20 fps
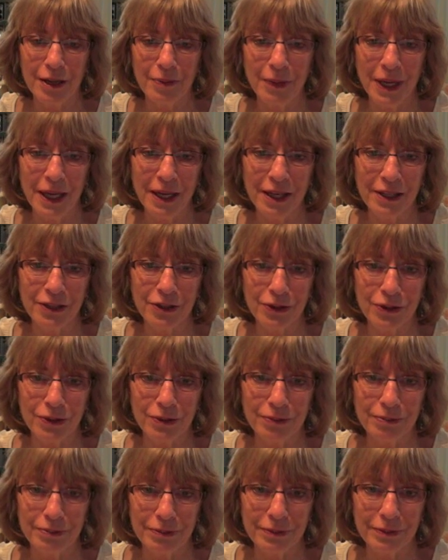handle
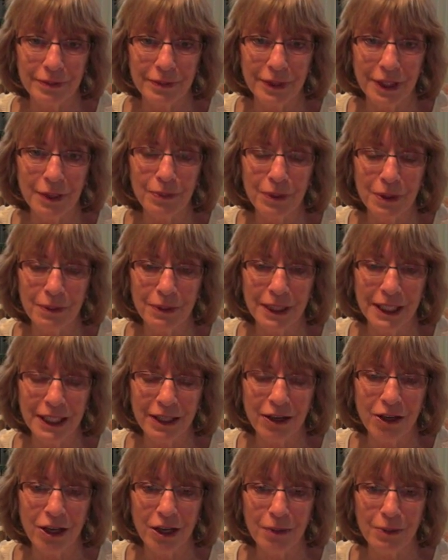implementing
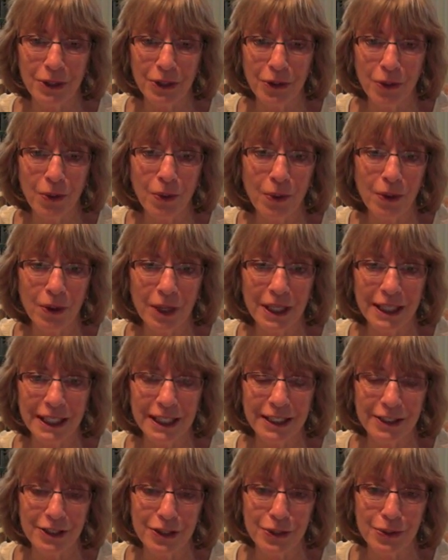Common Core and
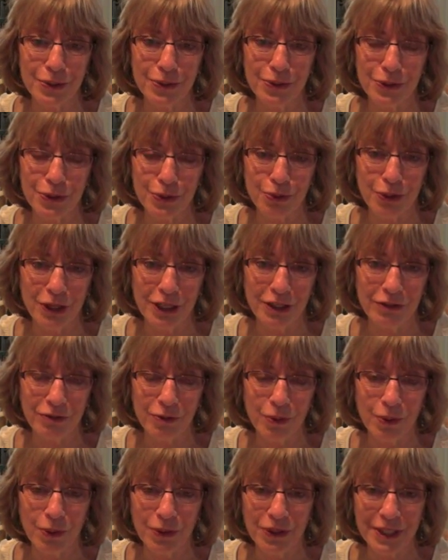get students ready
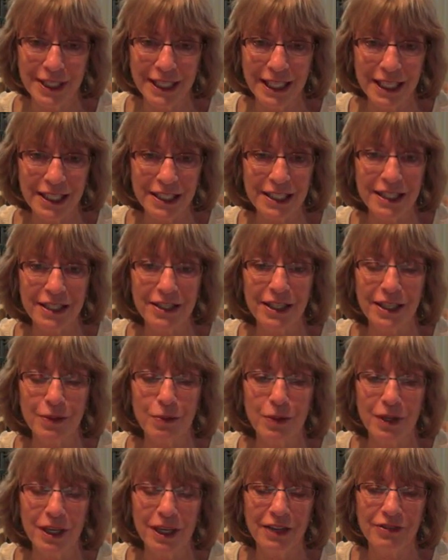for the tests that they
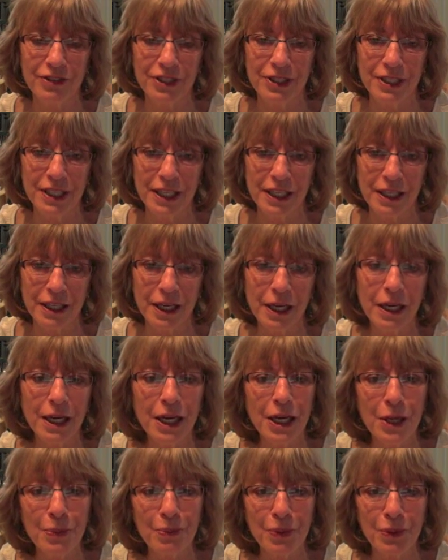will have to take.
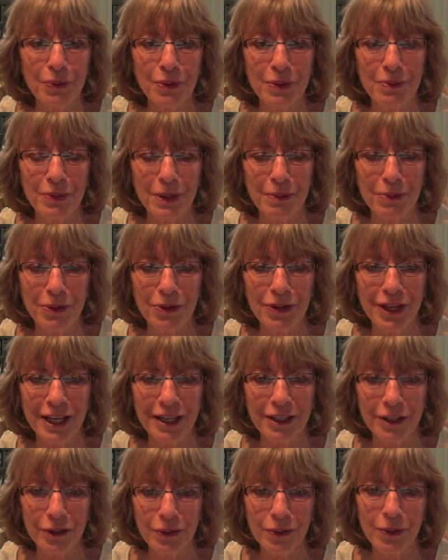But remember
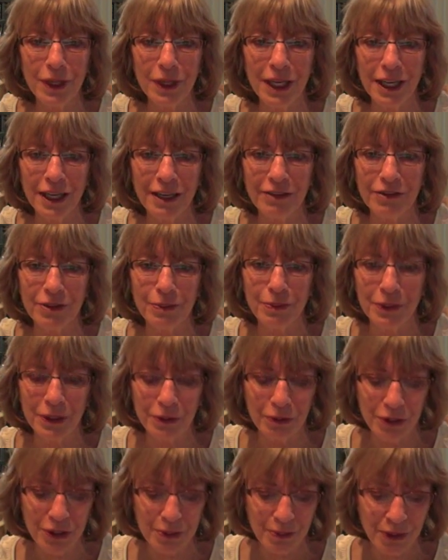that you have a big
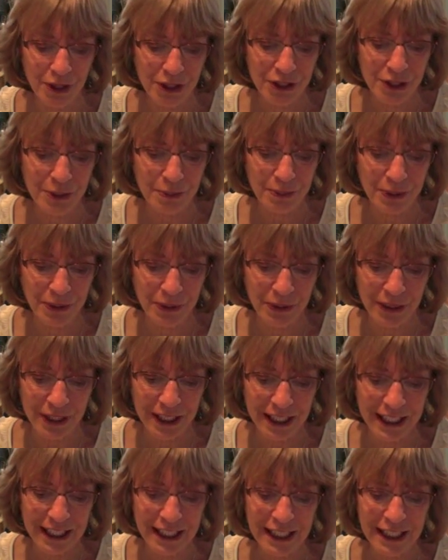responsibility